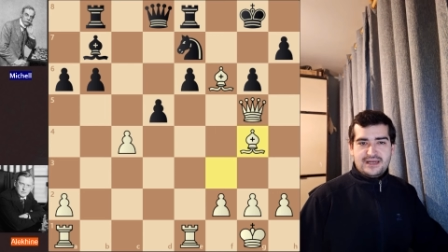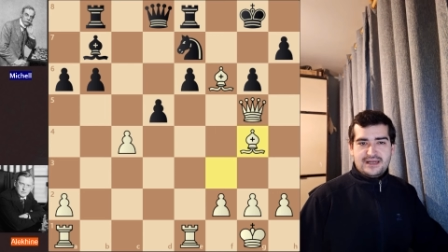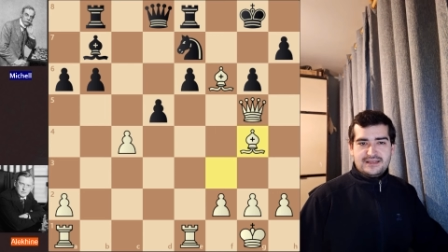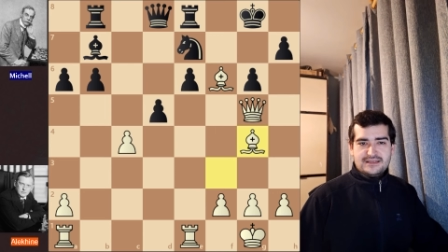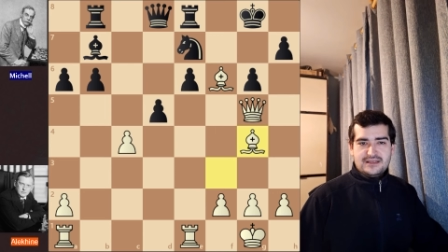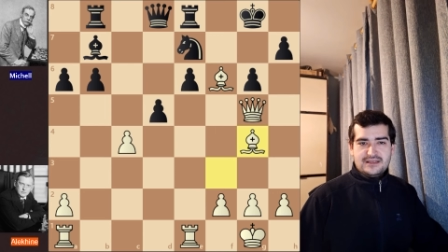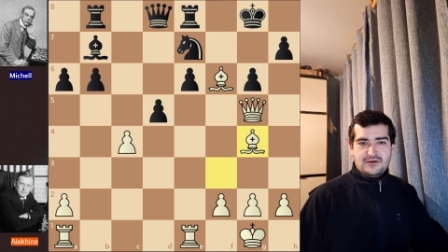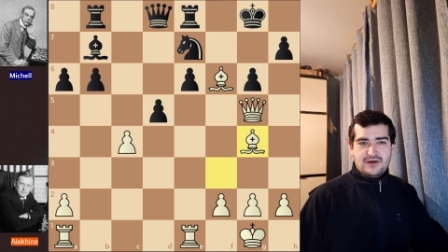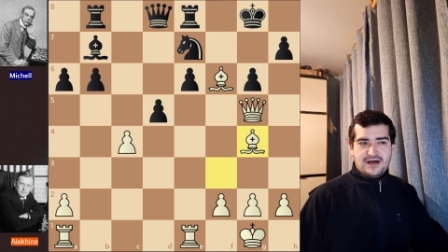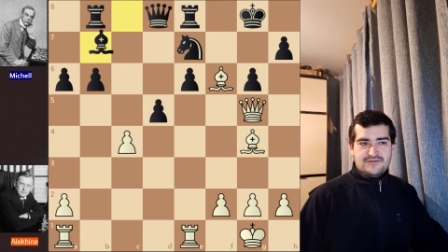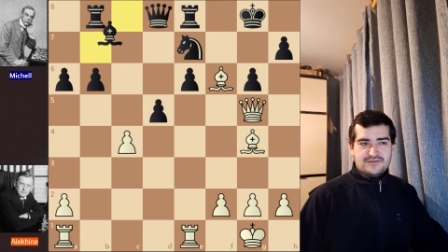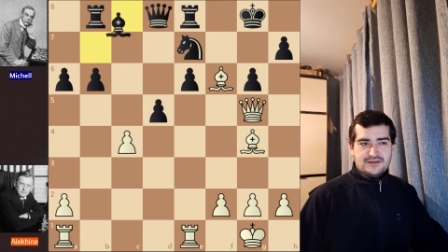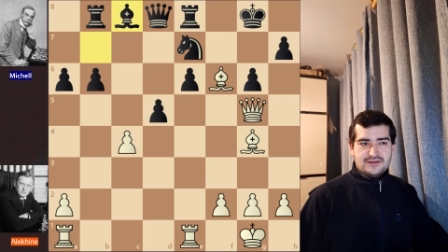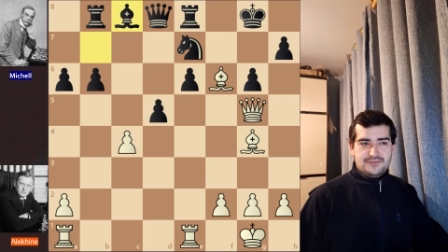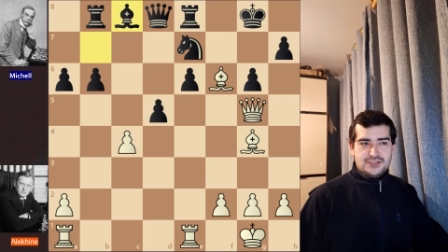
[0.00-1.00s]
and right now
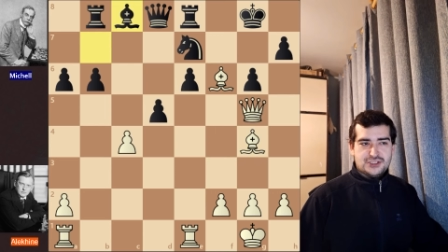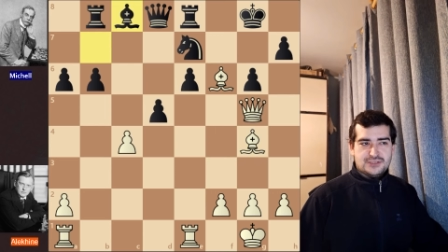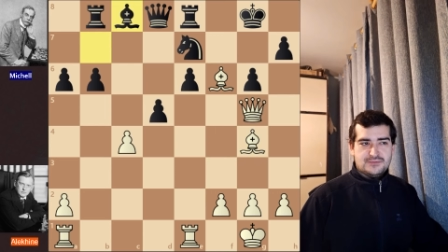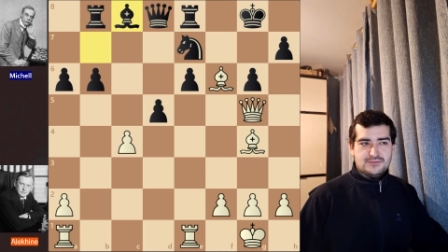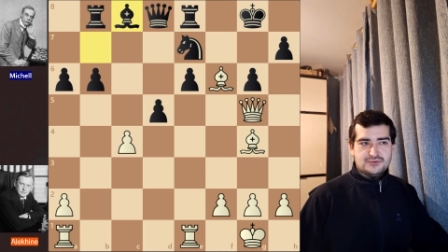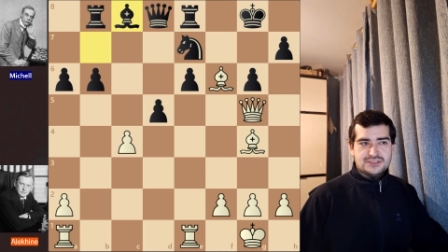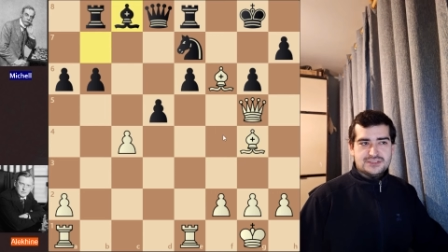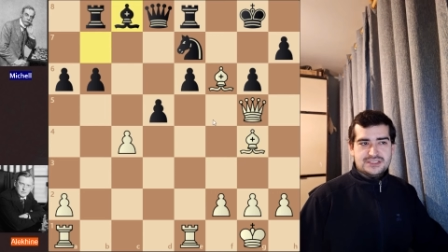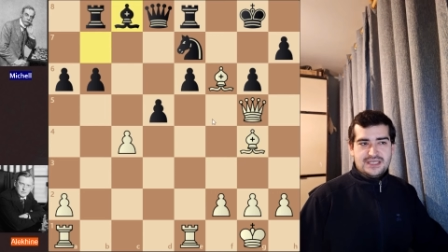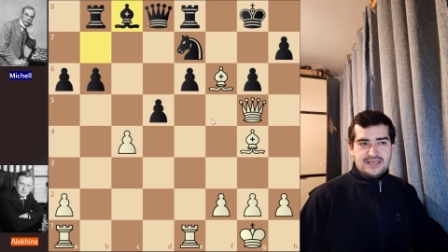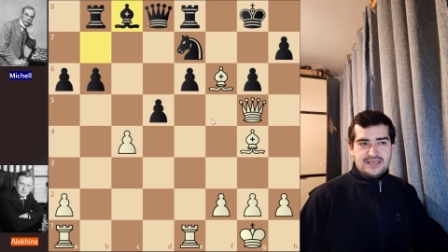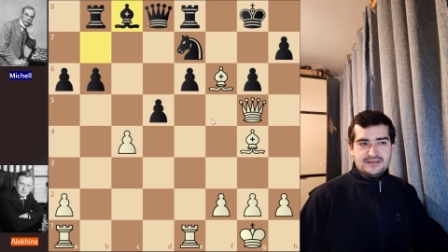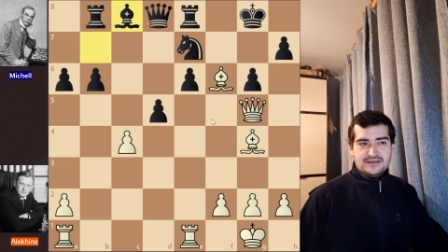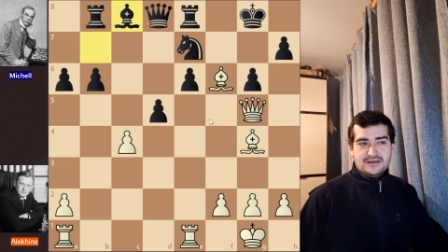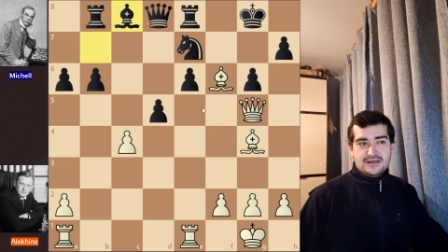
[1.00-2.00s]
after bishop to
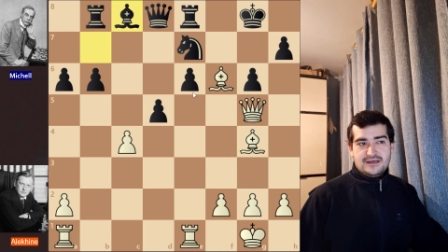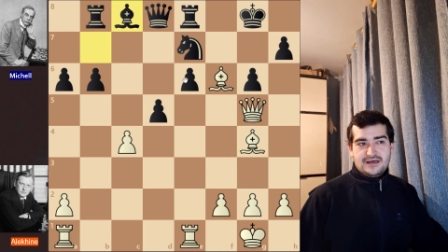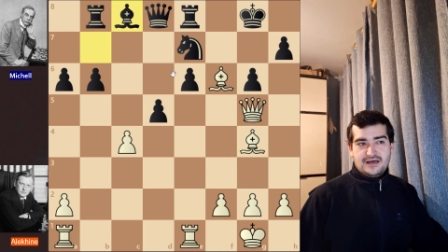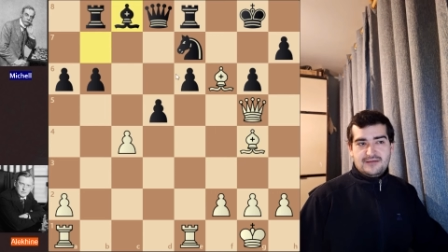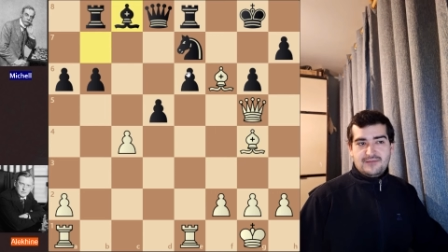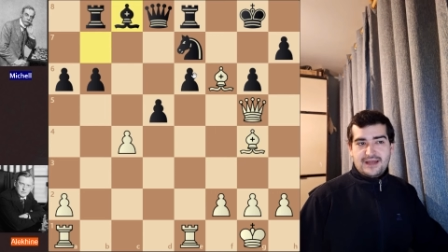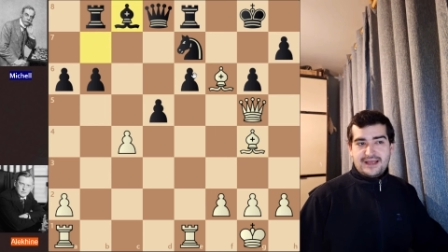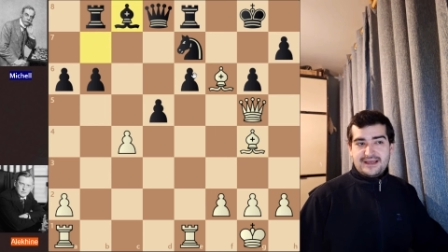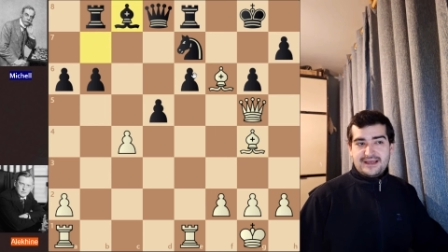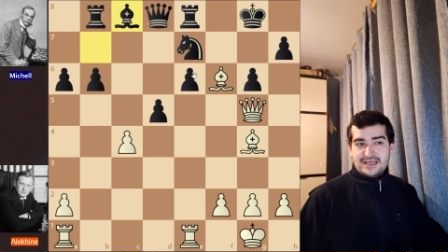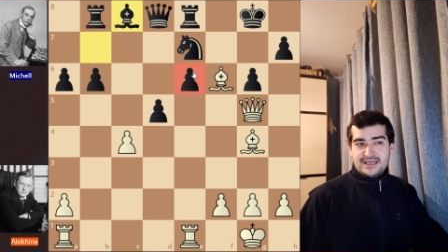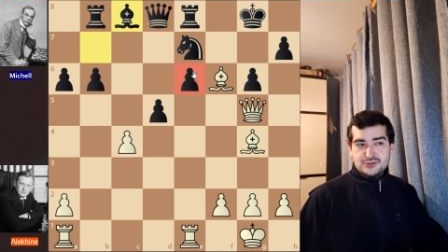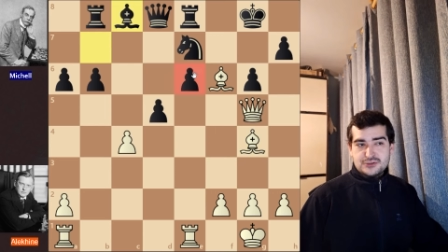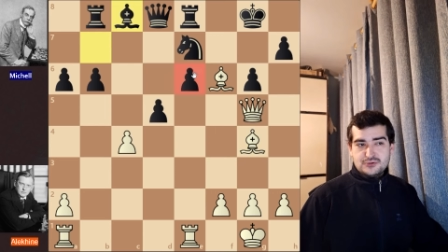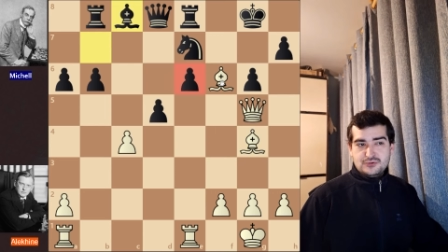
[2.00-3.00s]
c8, black
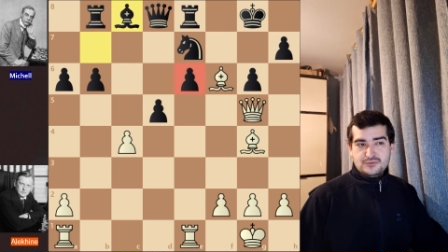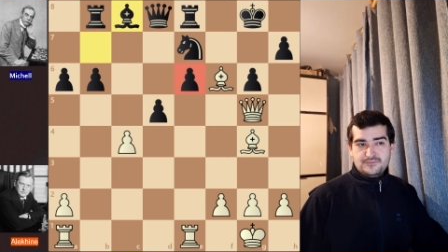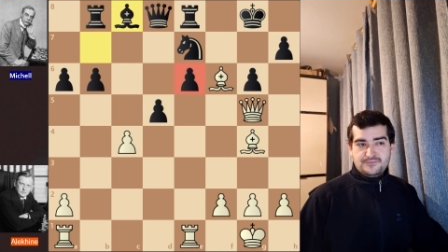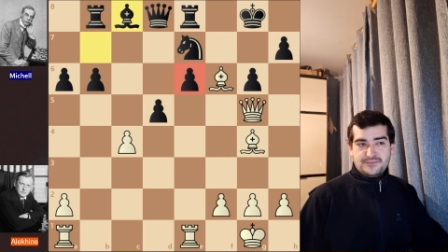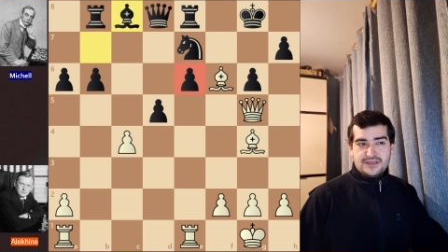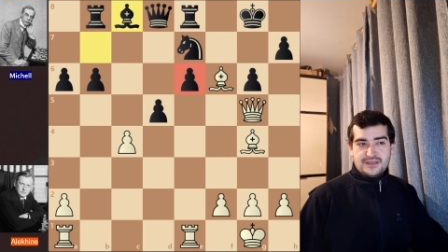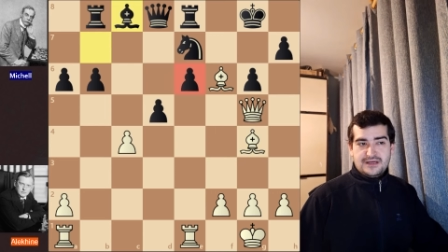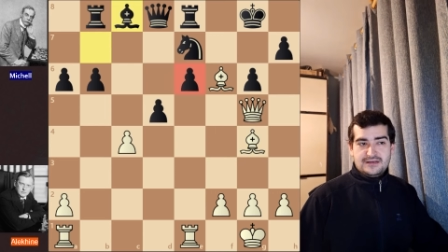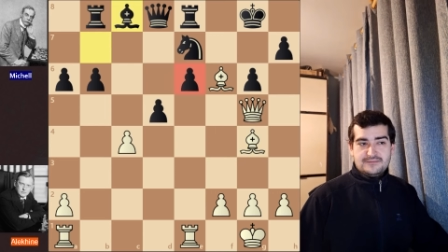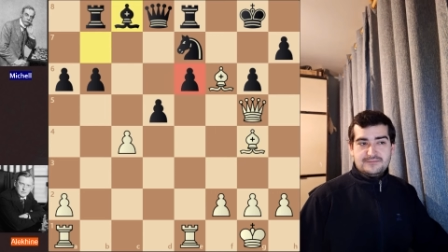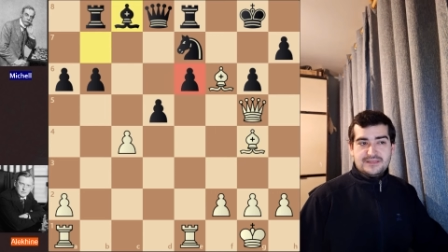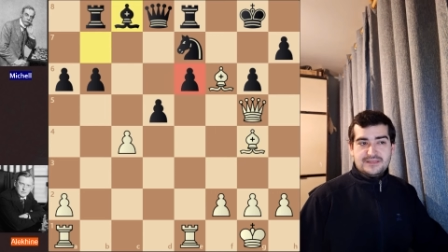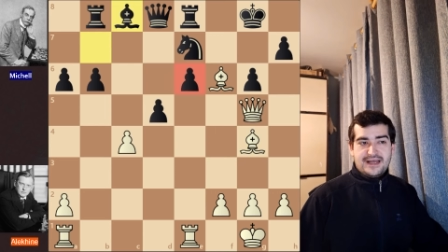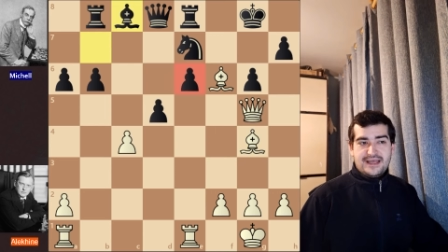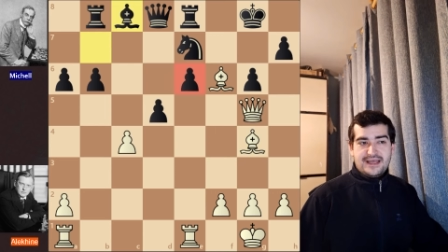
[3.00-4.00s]
has to
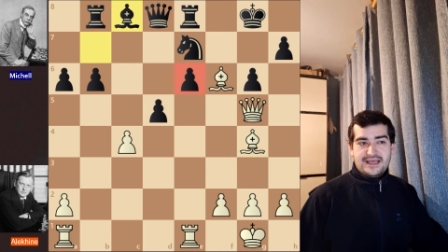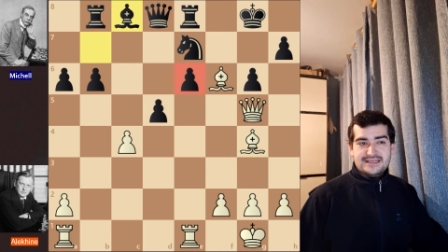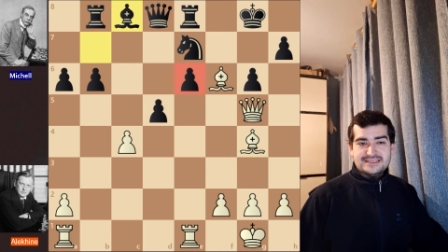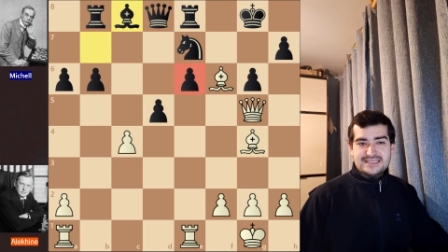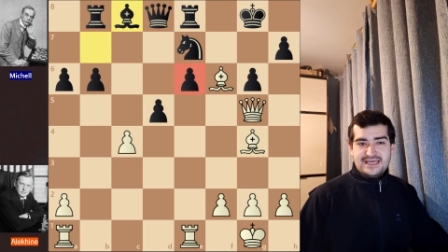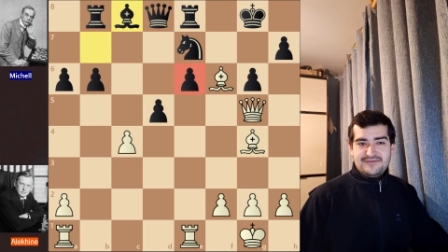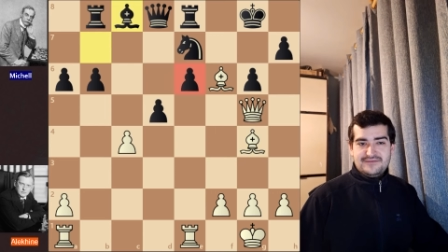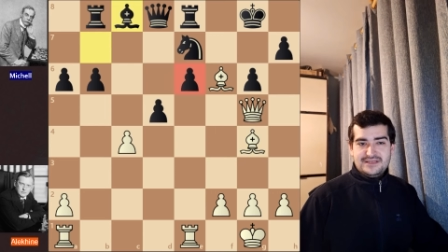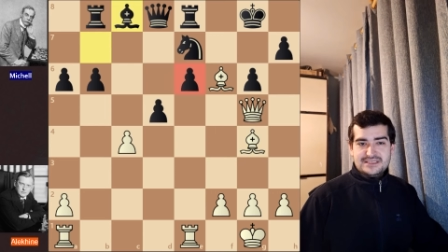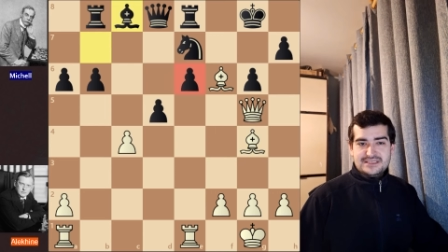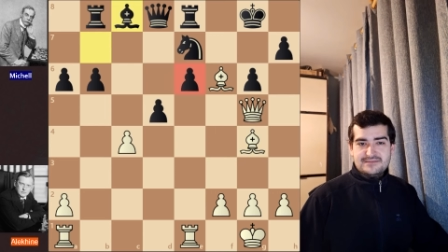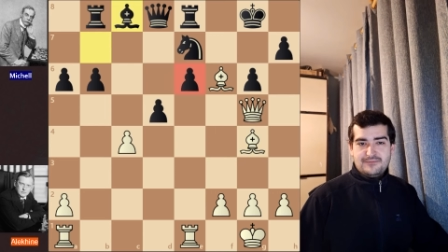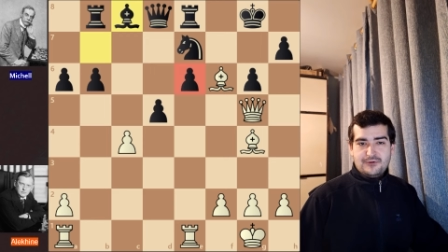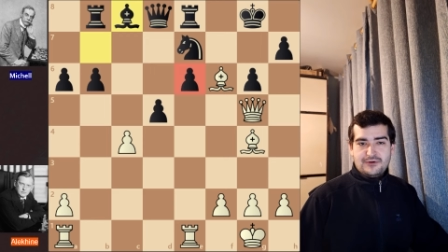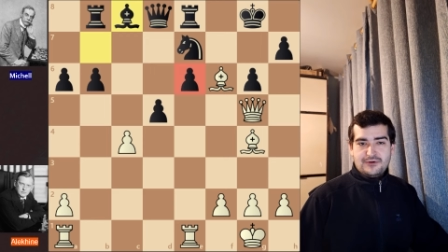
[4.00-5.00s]
try and save
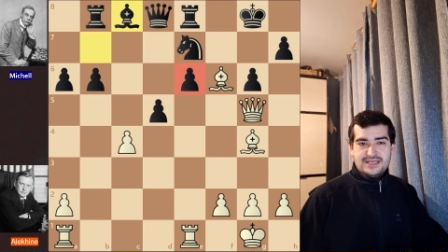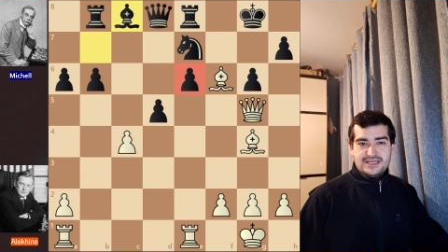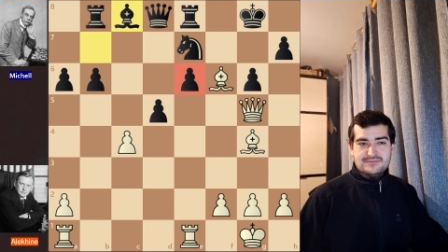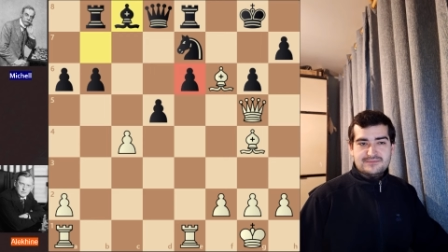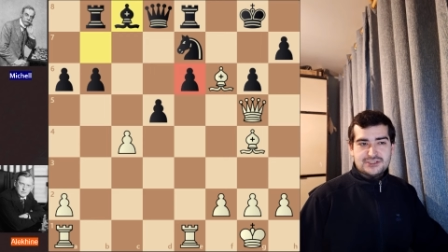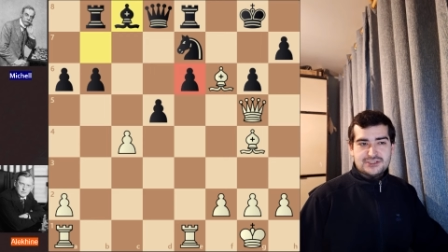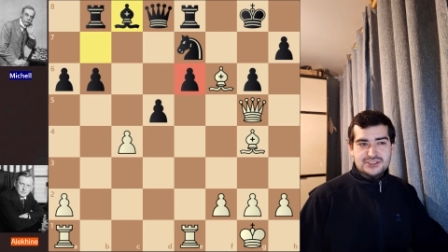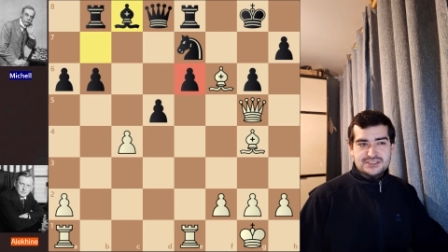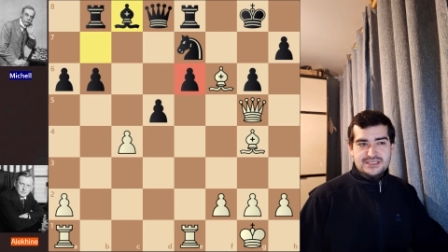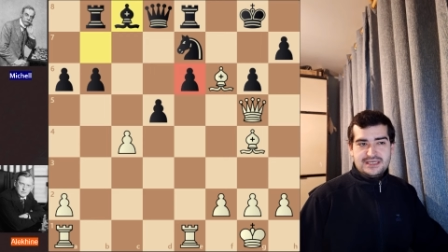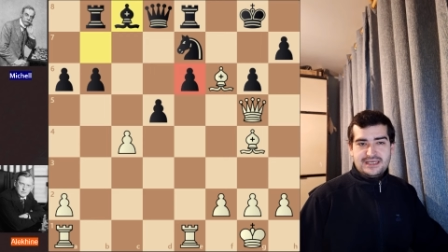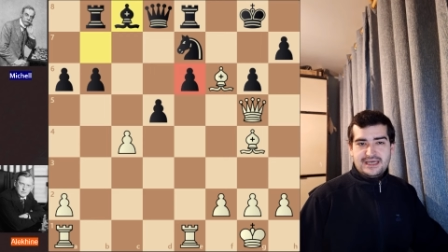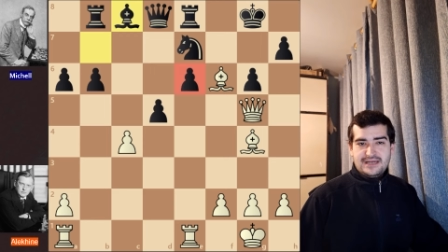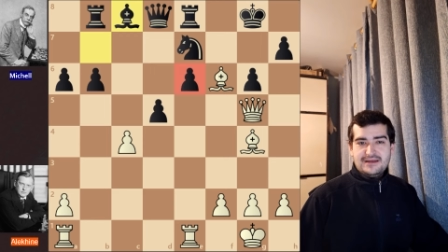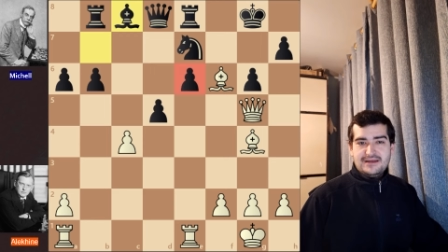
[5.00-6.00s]
this pawn as much as
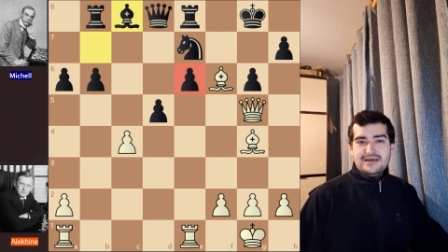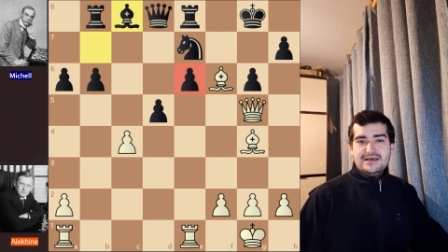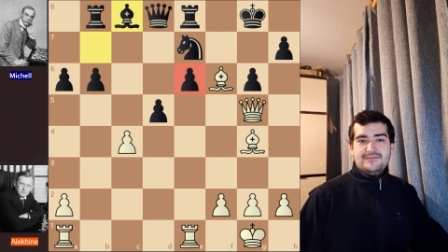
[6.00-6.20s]
he can.